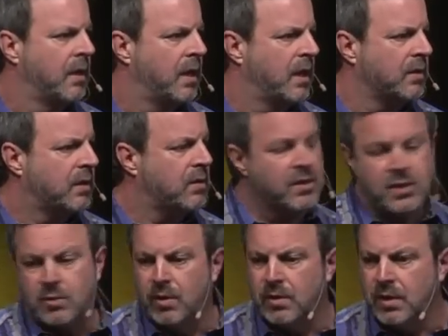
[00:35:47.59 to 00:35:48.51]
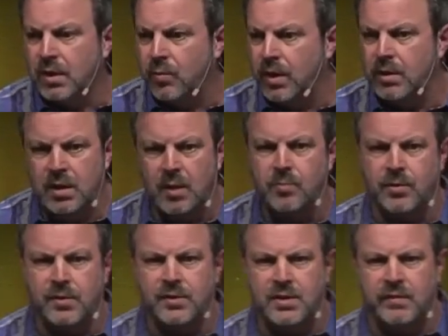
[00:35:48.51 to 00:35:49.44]
And consequently, we ended up
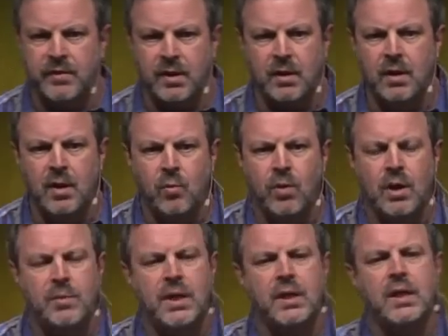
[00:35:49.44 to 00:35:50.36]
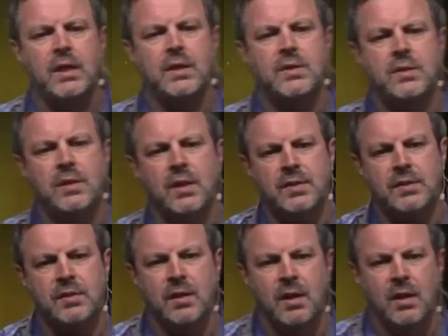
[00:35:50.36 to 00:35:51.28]
with the Civic. What I'm getting at is
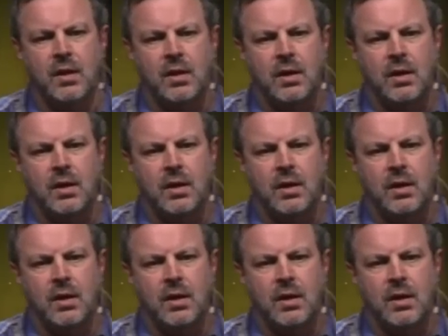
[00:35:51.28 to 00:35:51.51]
this.